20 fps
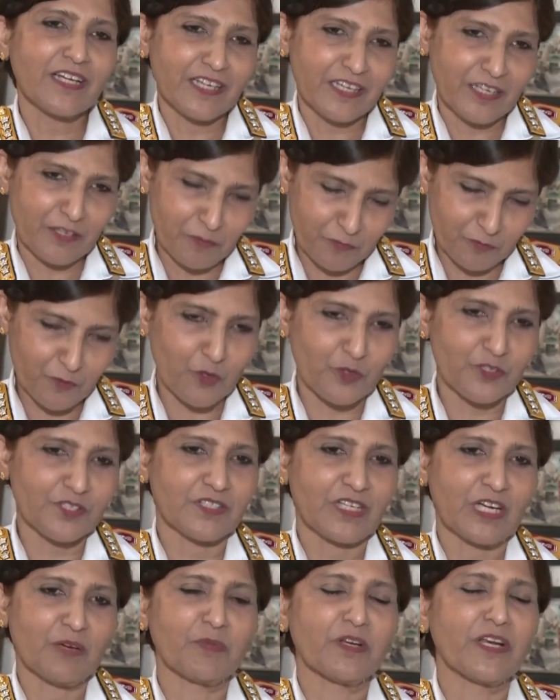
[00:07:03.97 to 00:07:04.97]
Of
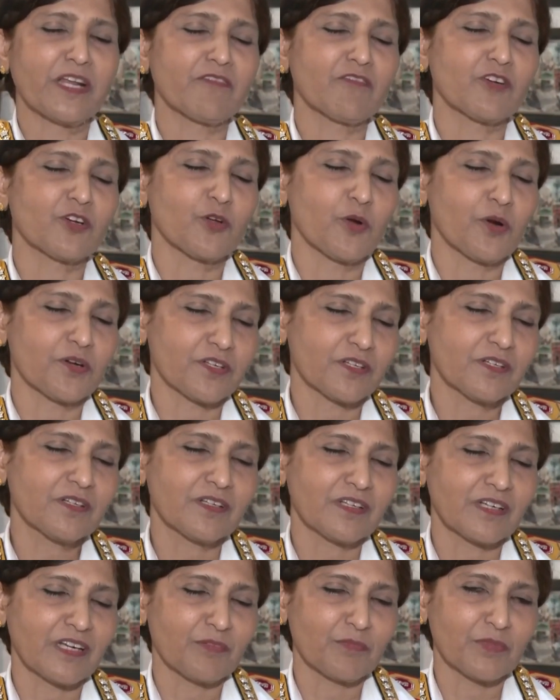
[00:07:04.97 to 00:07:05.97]
course, I'm a naval daughter
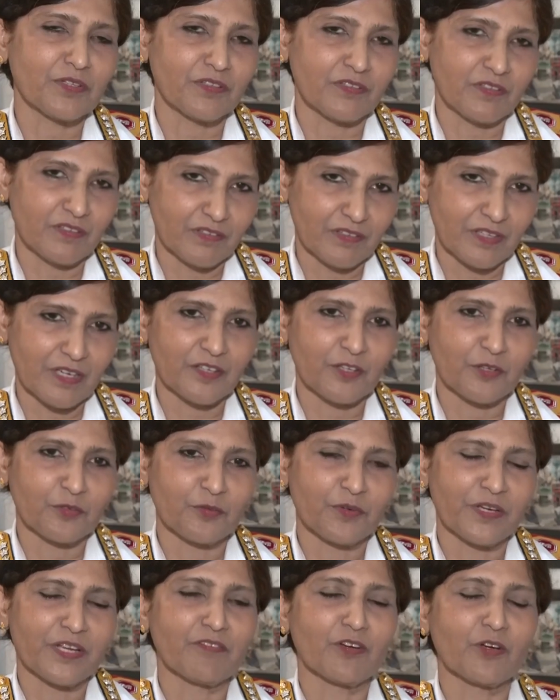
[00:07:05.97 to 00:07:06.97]
and I'm
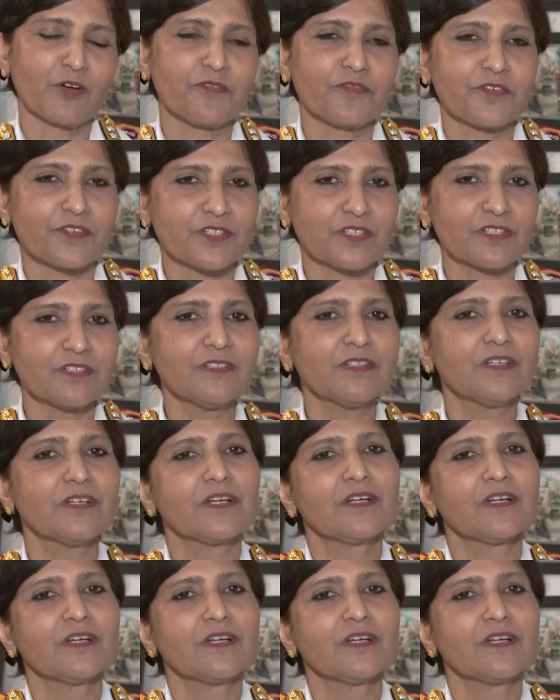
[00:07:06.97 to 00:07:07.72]
a naval officer,